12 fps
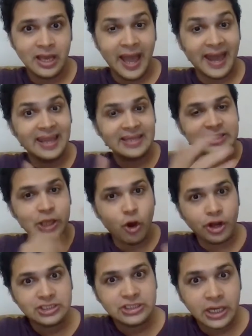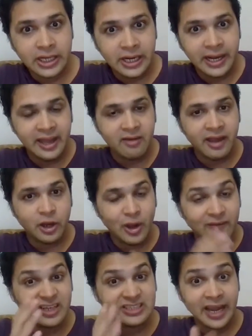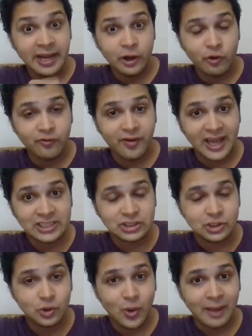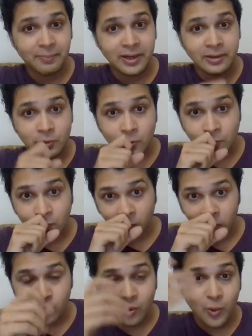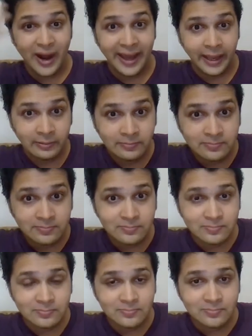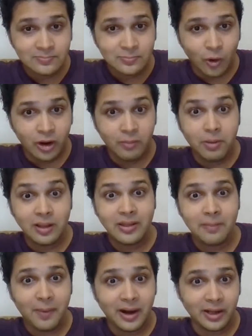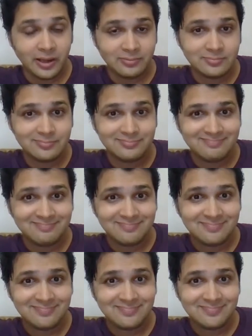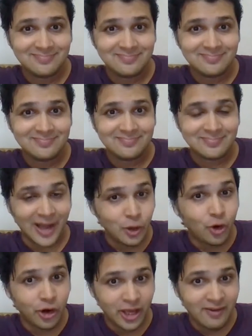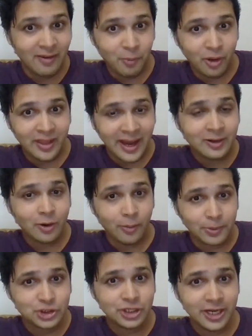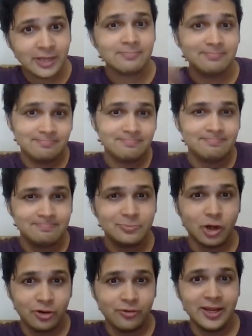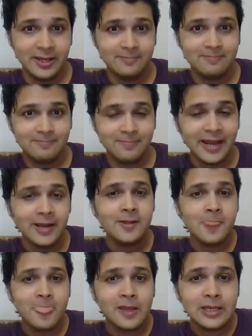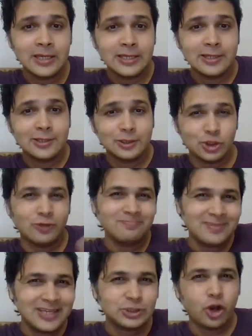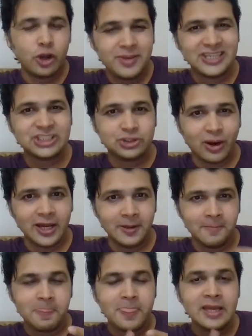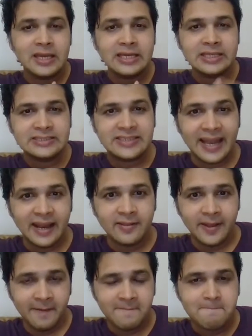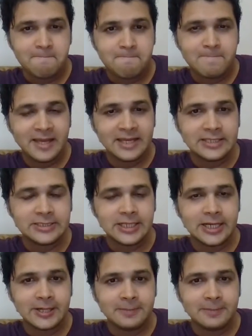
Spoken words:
And let's say on a certain day when you have decided to fast, you happen to go to a wedding or a birthday party. Are you going to give up on that opportunity? Not really, right? So it's going to be a struggle. Second thing is,